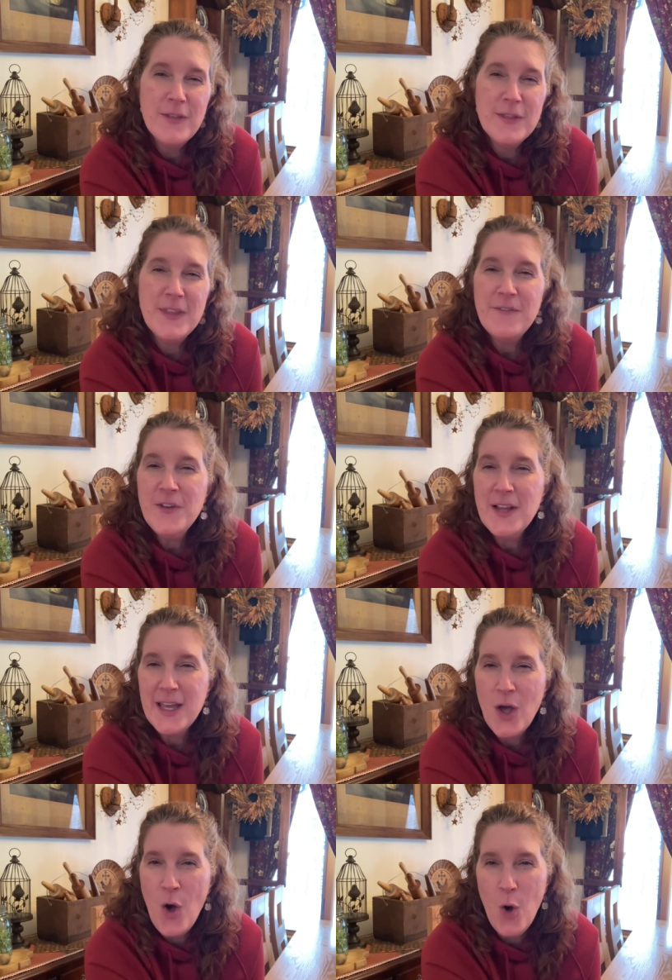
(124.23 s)
that feel
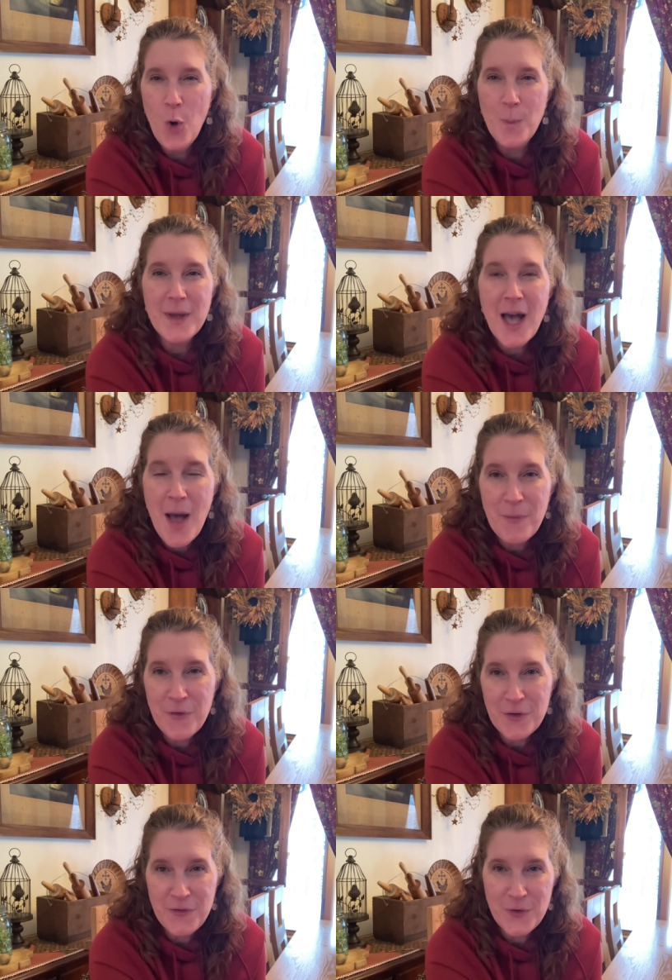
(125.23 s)
like home,
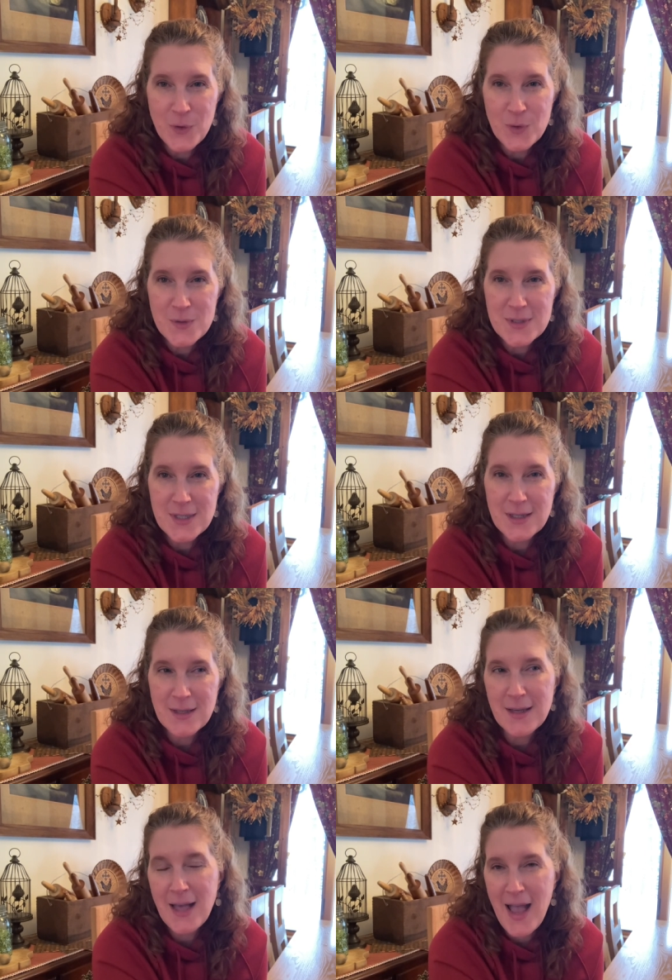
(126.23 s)
comfort foods,
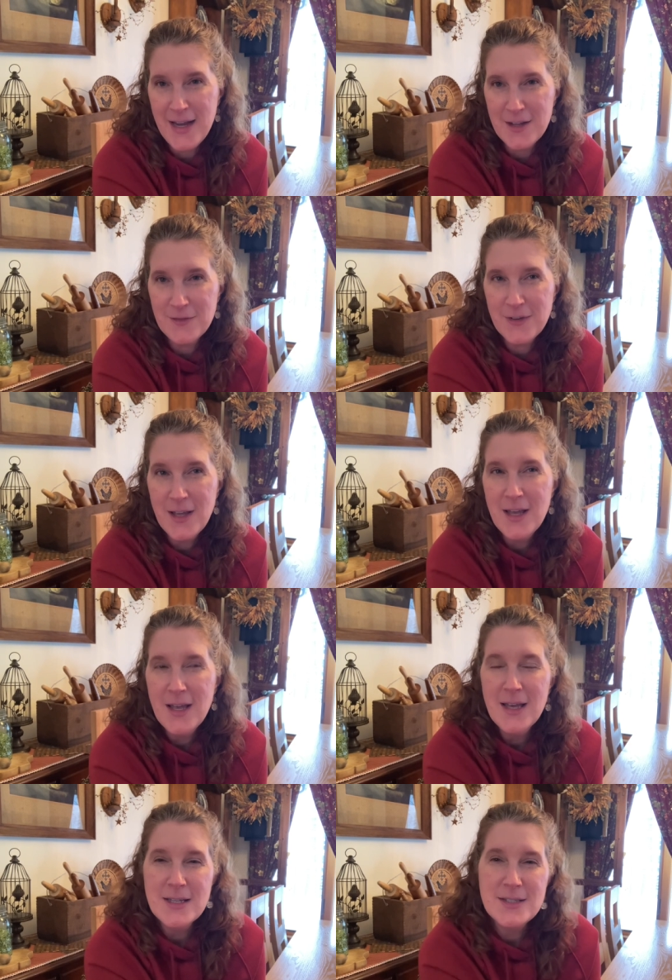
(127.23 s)
kind of.
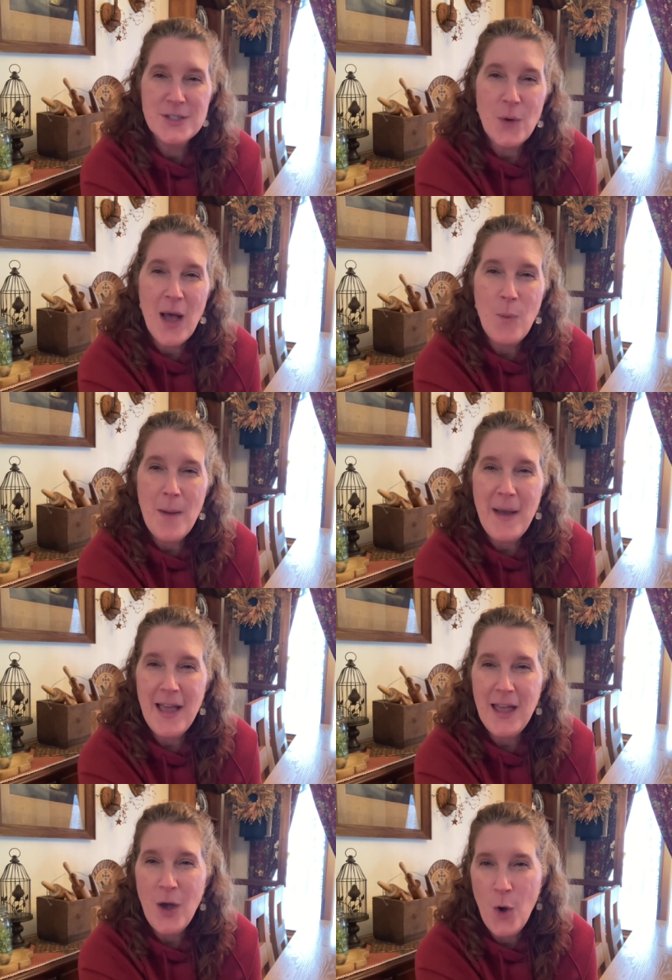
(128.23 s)
So I want
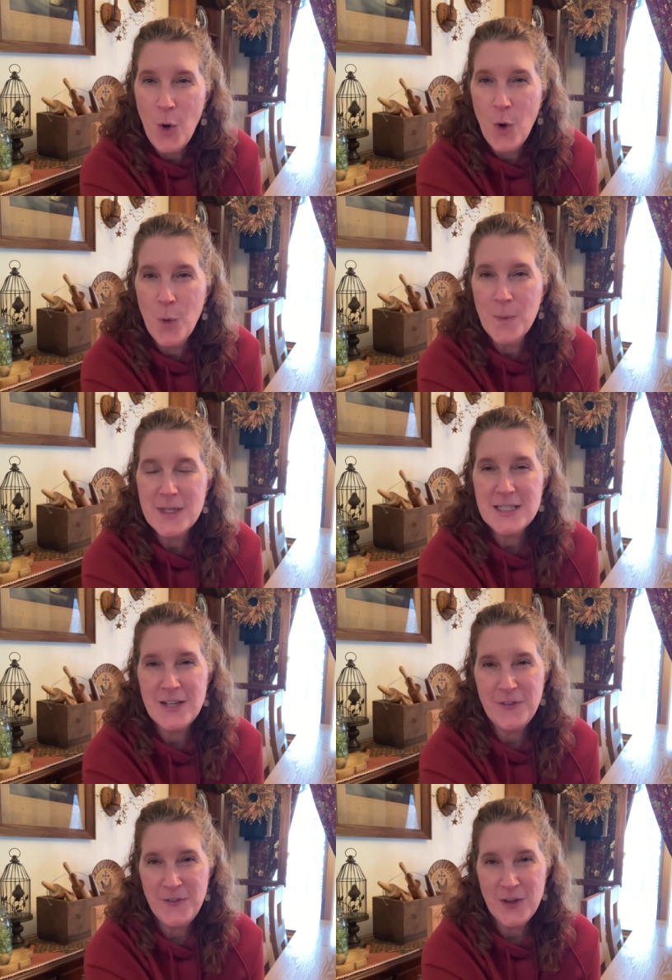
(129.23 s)
my home
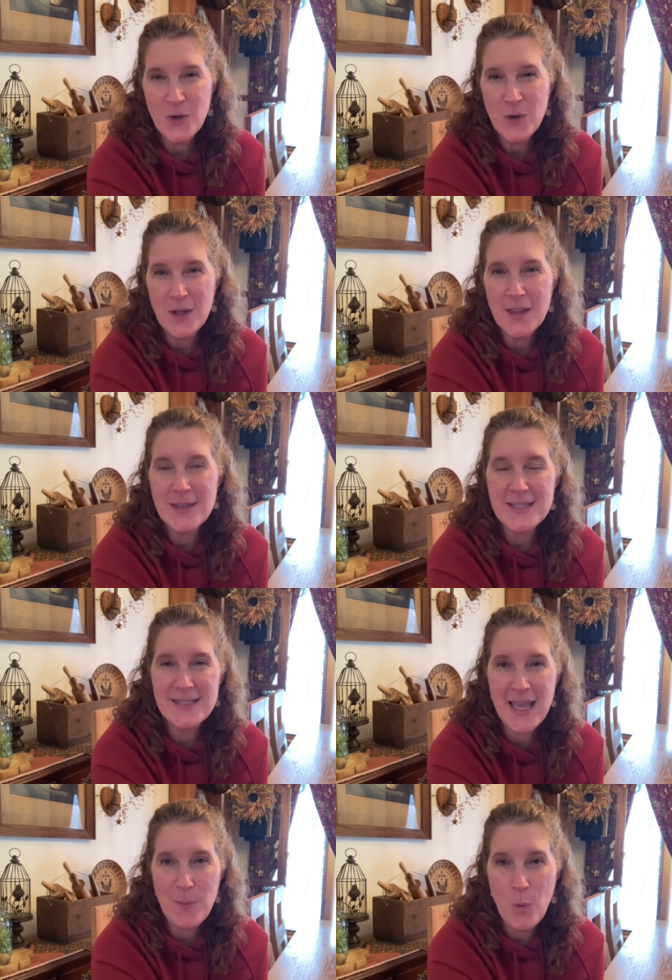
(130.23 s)
to feel the
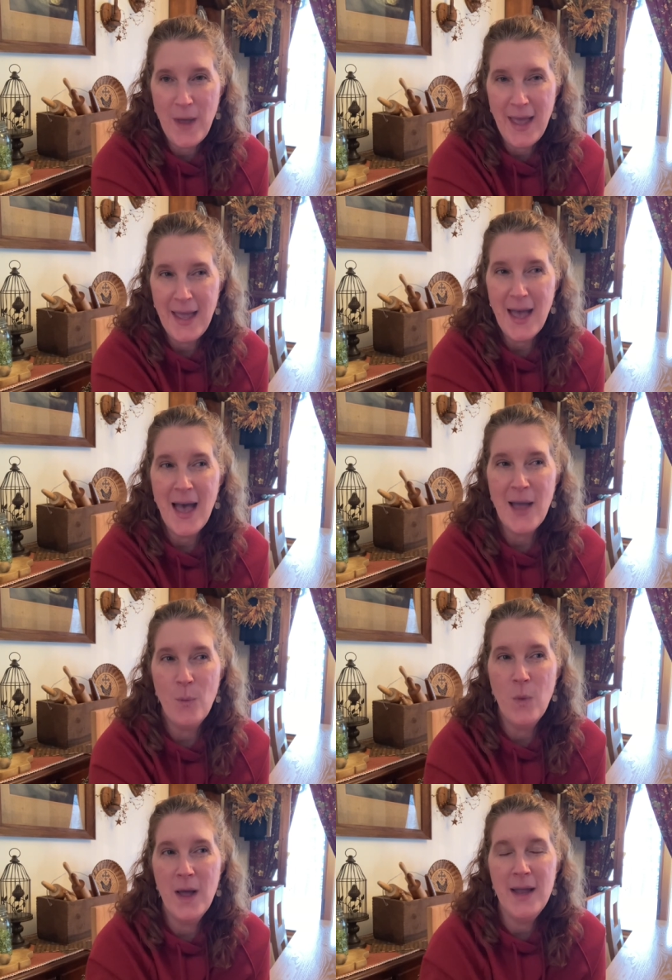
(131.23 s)
same way. I
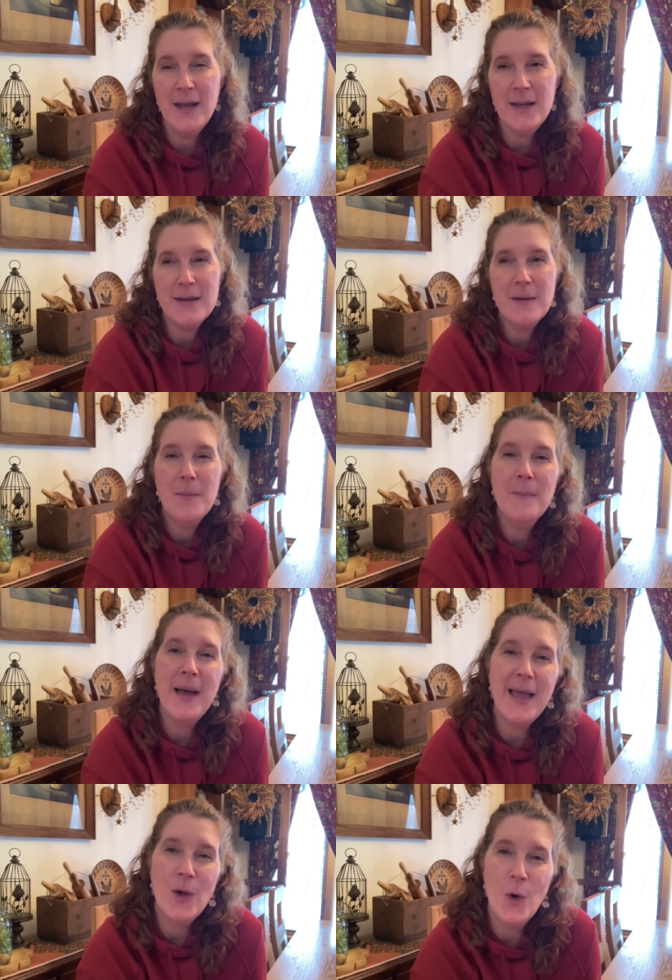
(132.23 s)
want
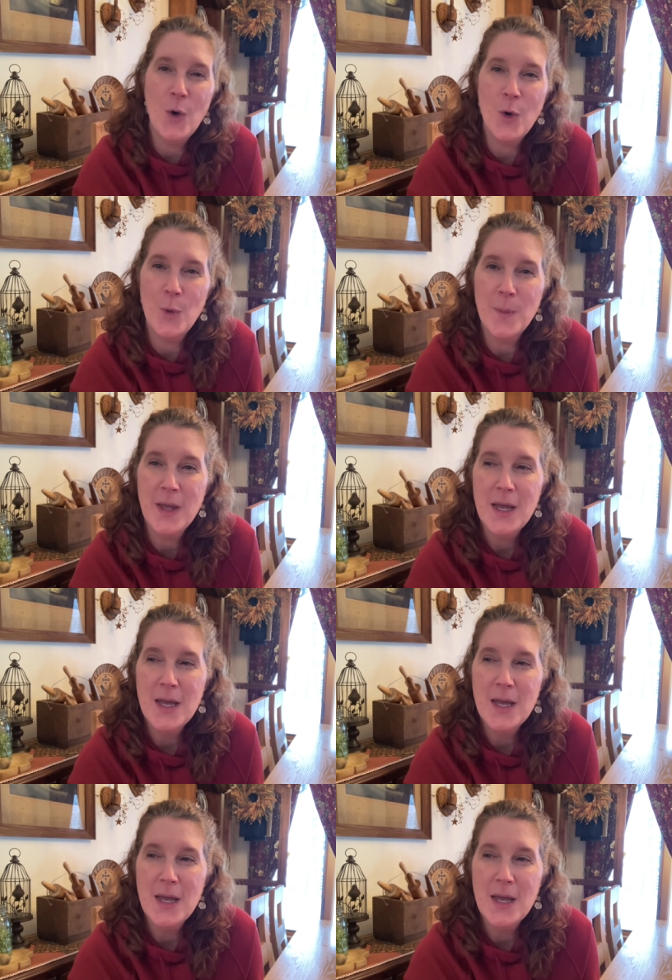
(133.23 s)
my home